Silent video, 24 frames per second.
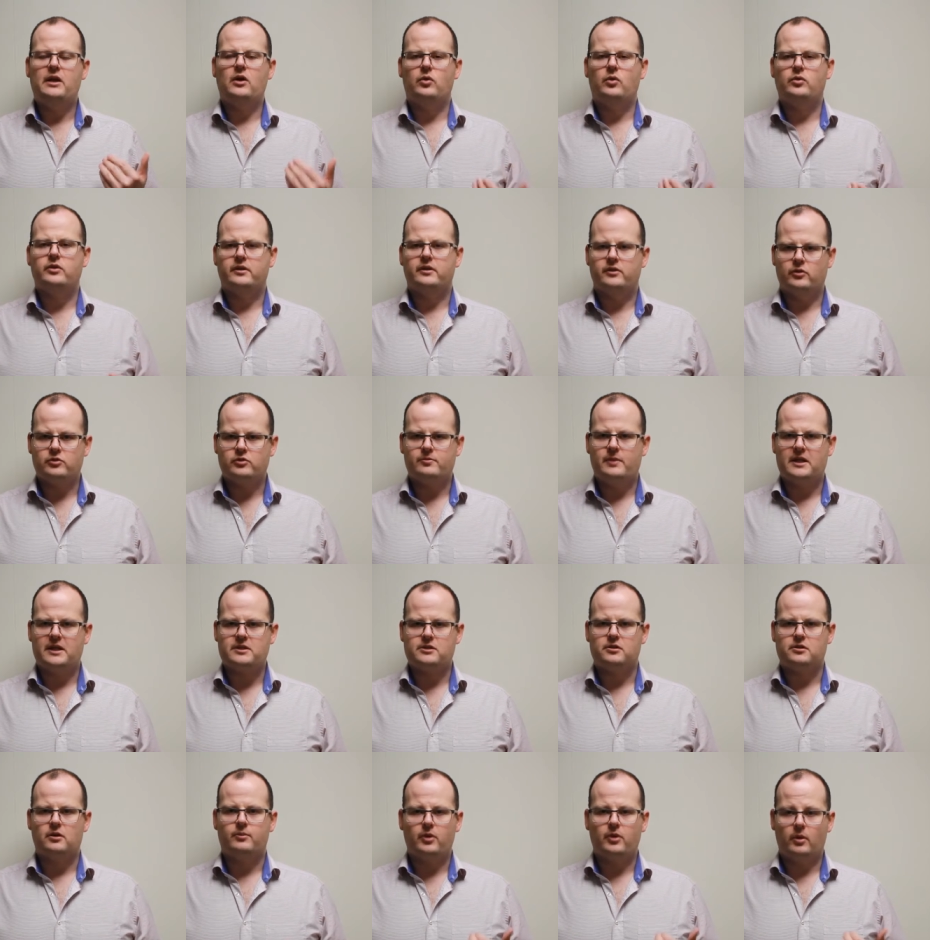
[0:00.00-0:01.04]
know that those
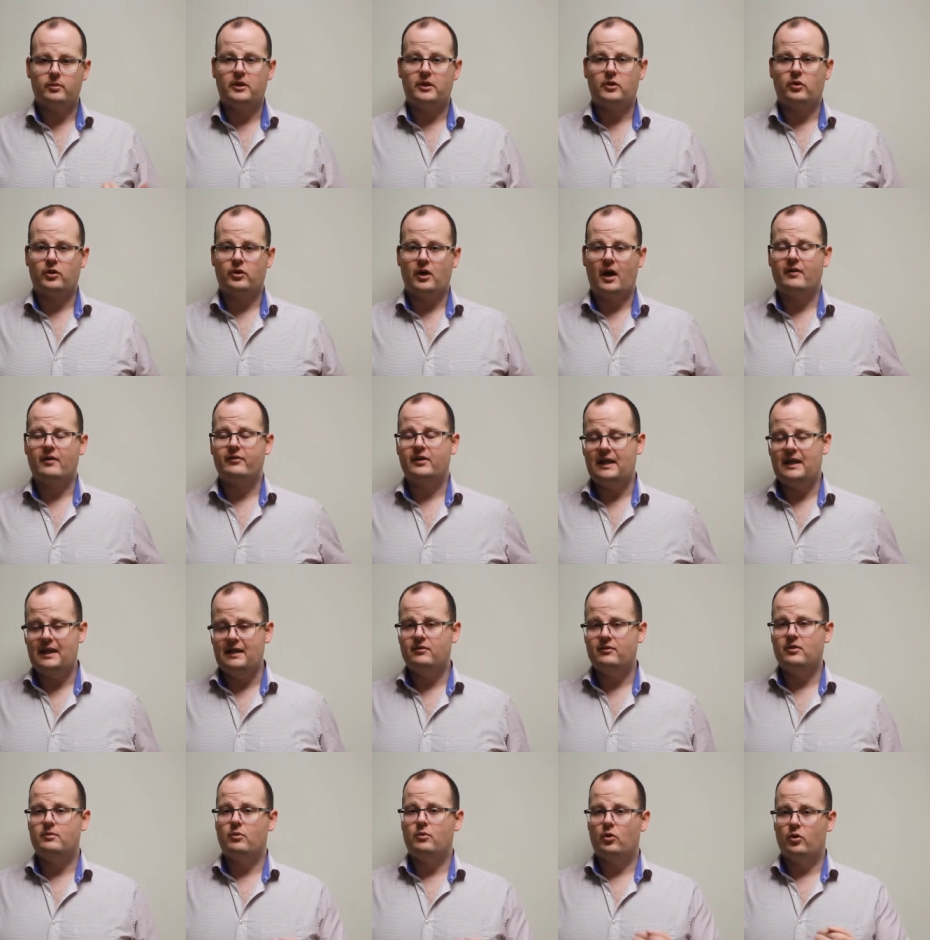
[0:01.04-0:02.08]
patients are probably going to have
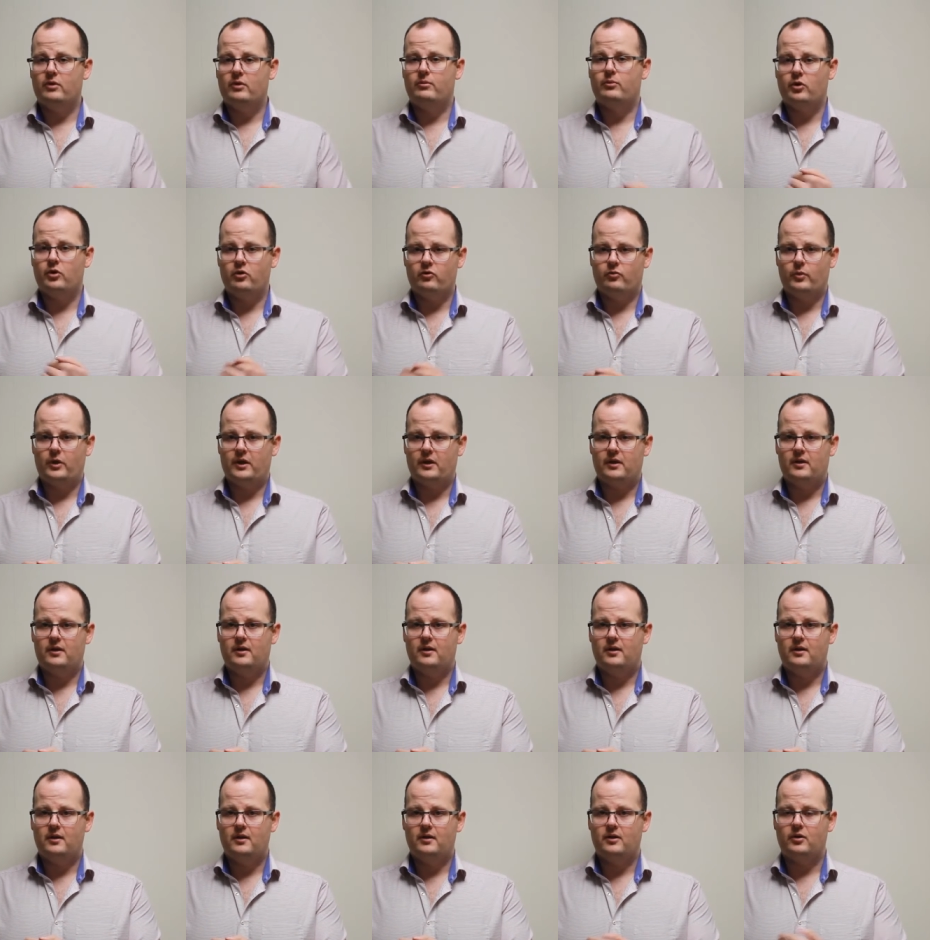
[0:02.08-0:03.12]
even more improvement.
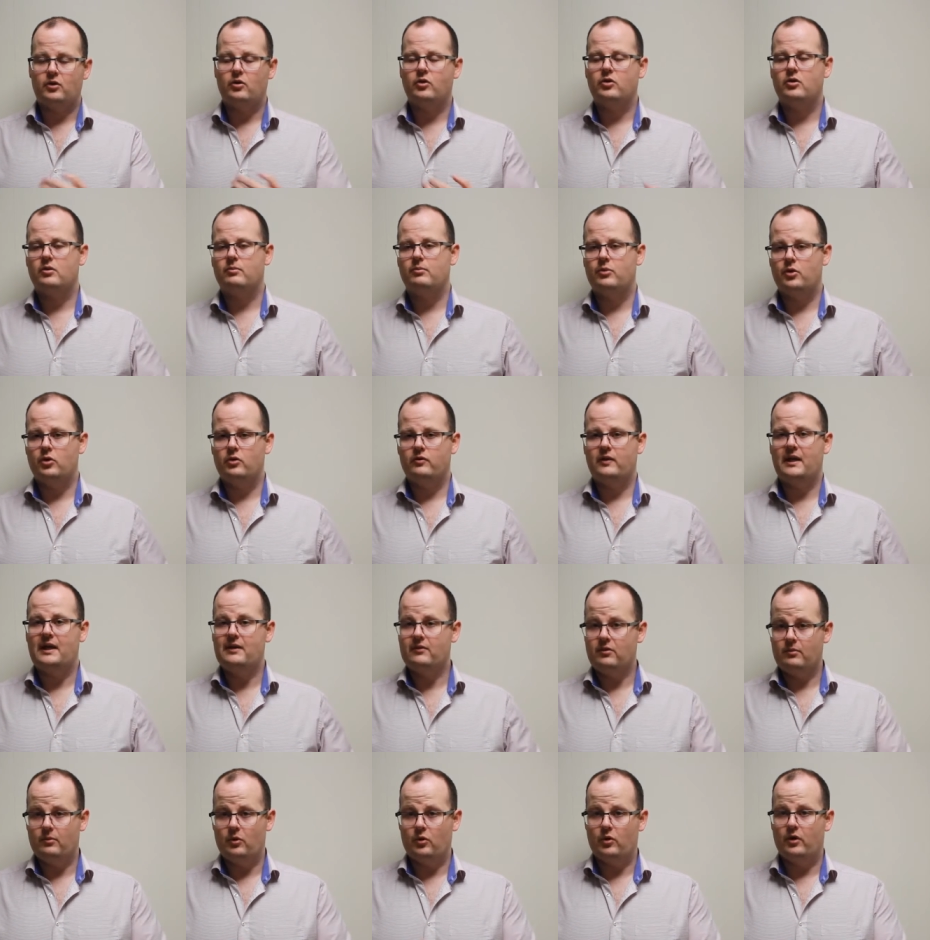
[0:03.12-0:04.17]
They're going to improve
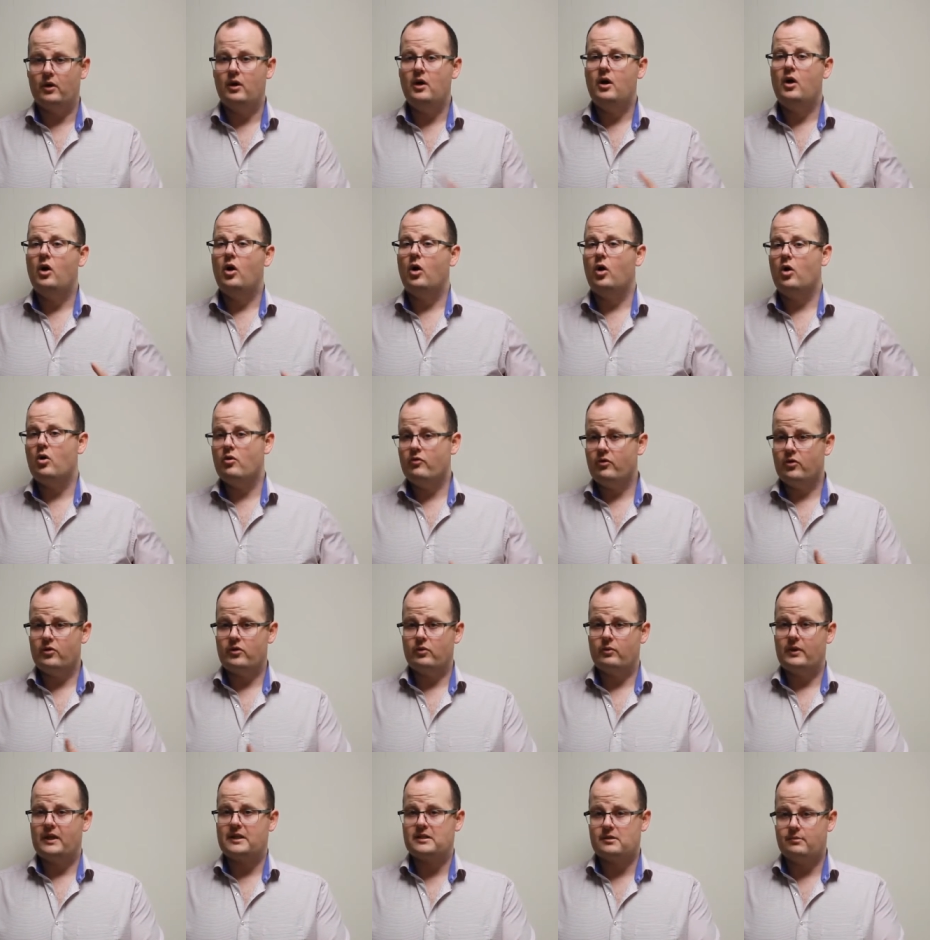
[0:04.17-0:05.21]
even more over the
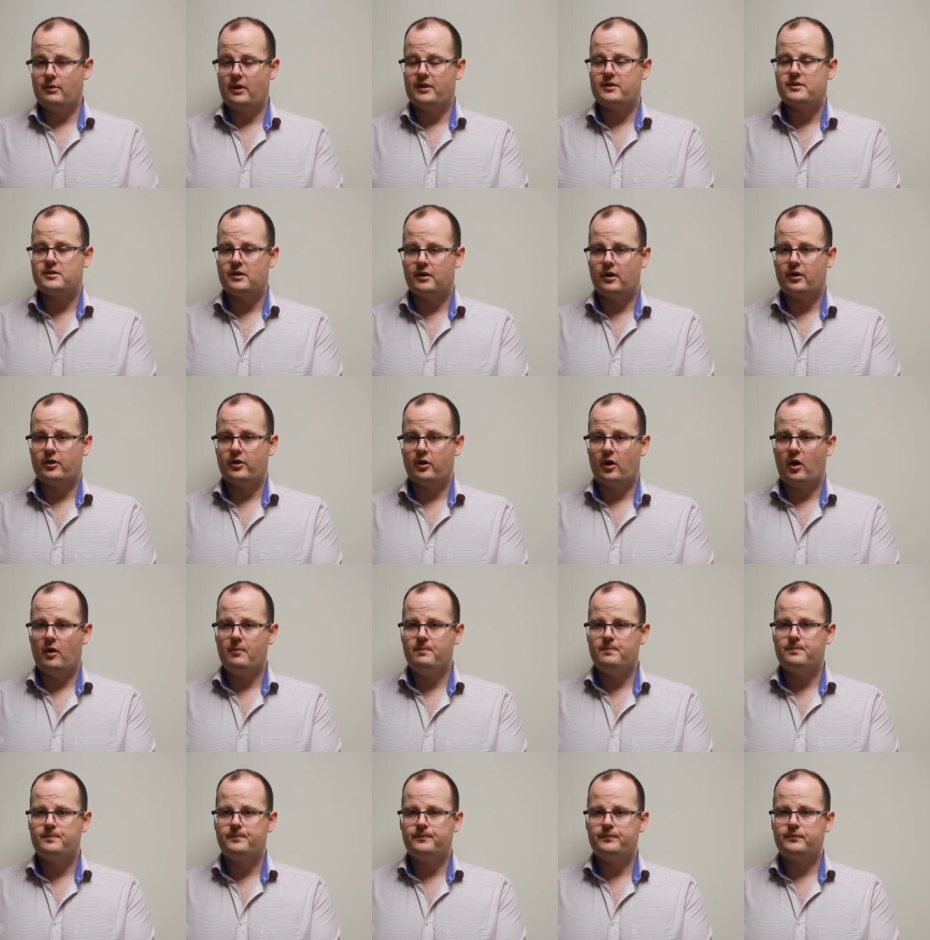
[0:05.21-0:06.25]
weeks and months that are to
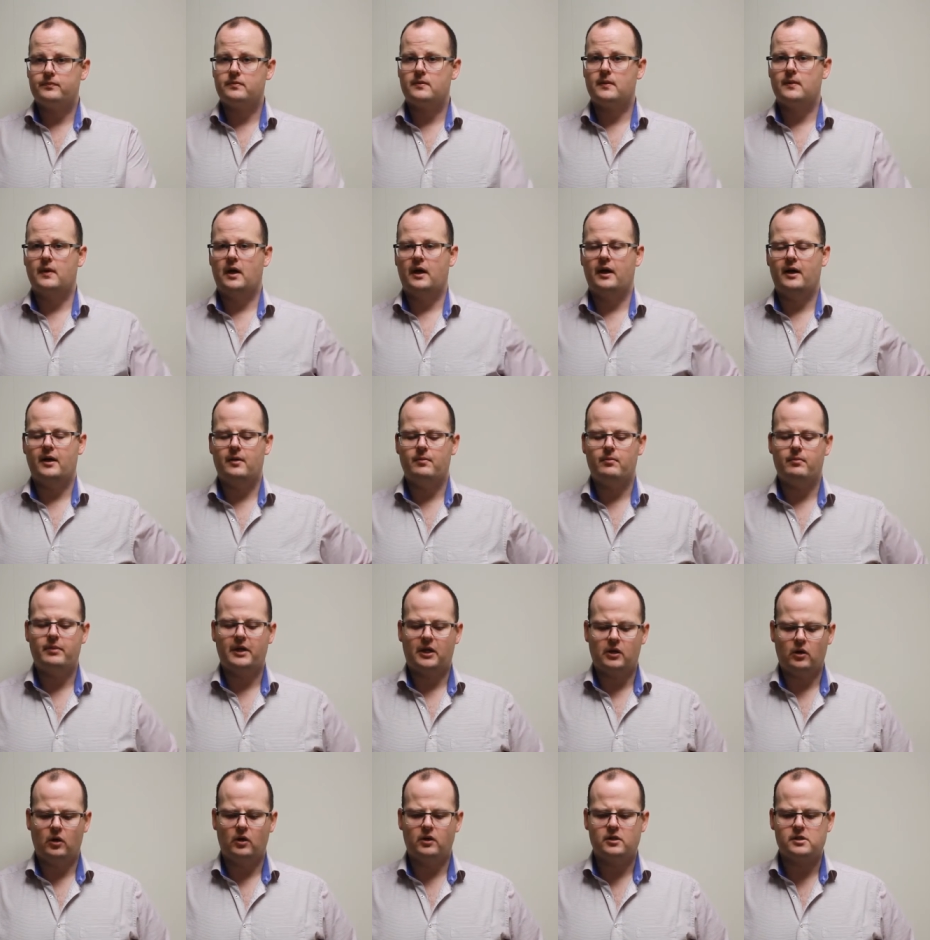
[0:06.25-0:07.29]
come,
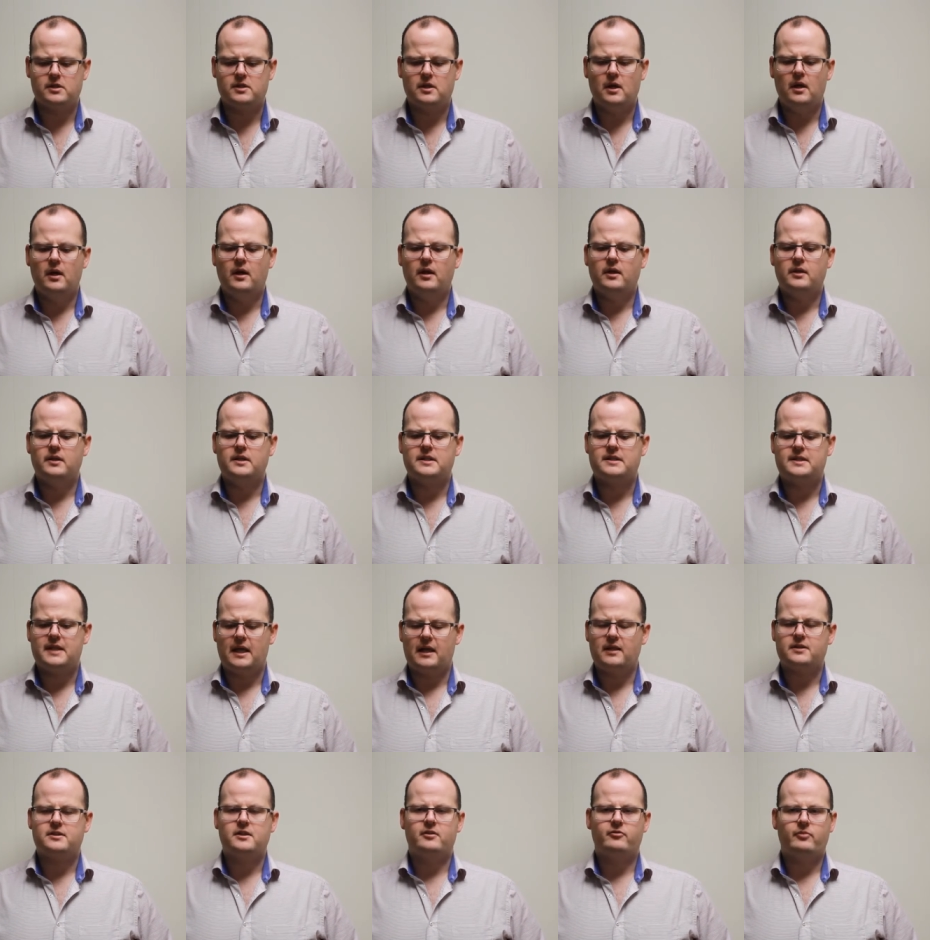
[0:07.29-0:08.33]
because the
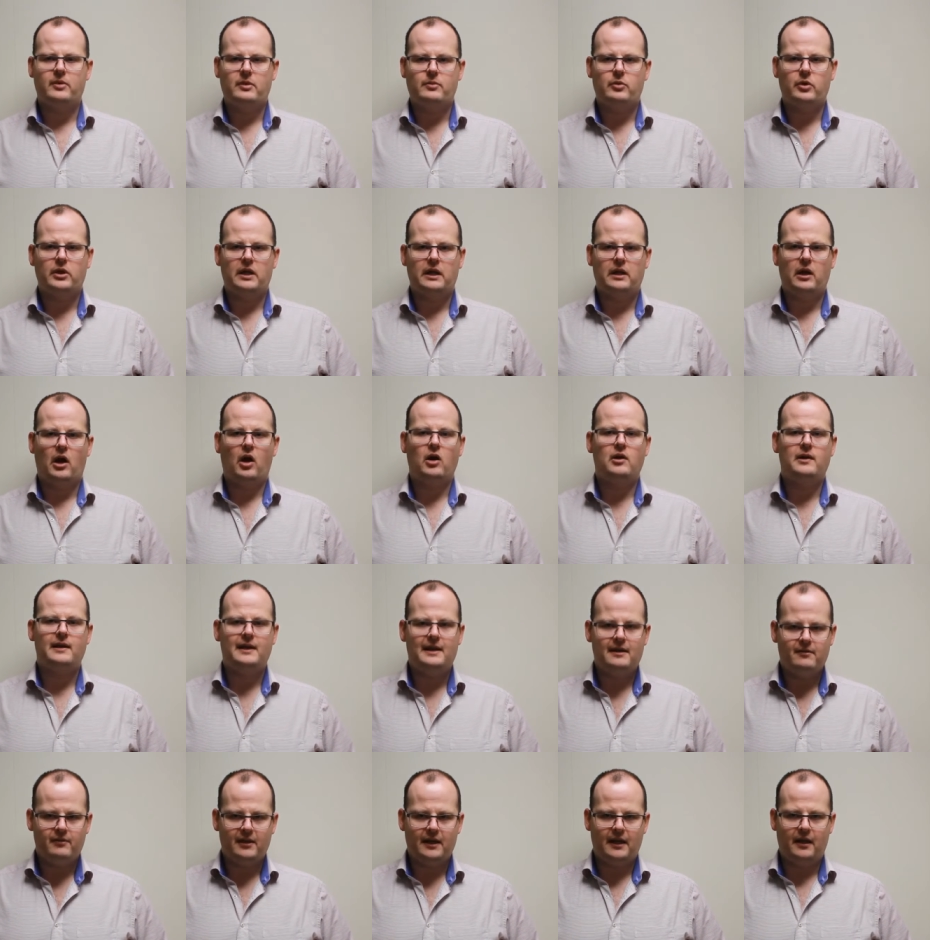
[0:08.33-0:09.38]
cells that have been put in are
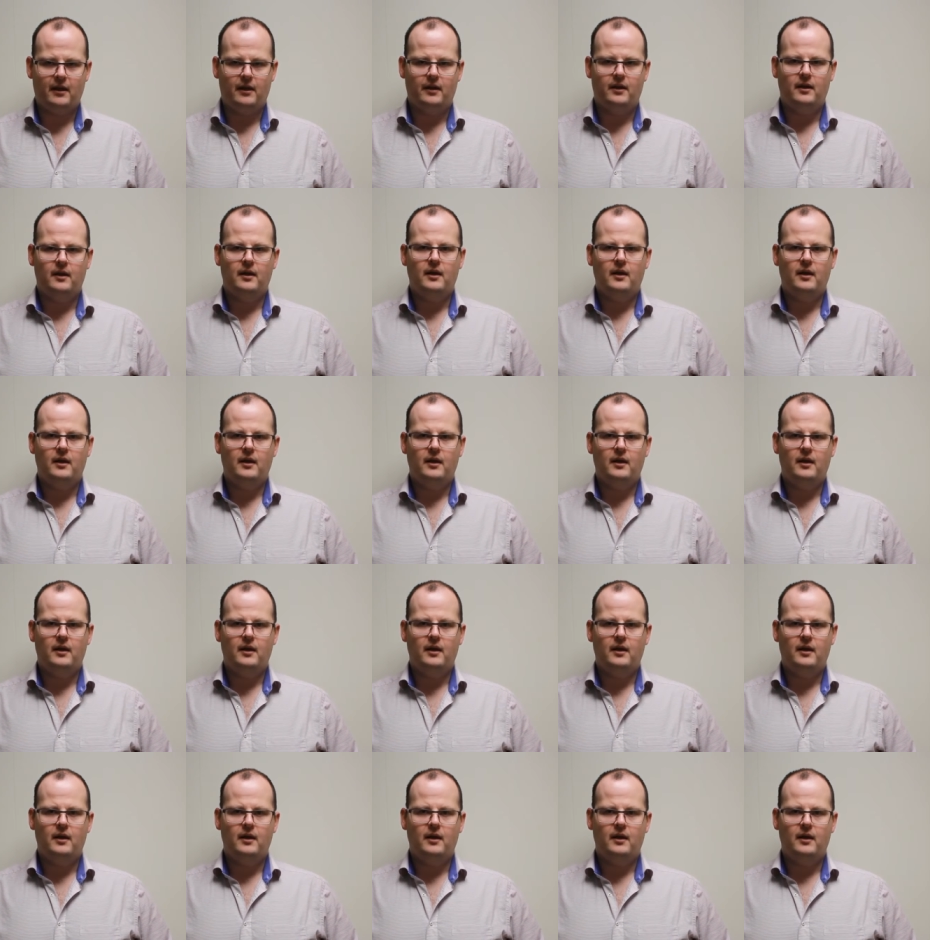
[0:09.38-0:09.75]
living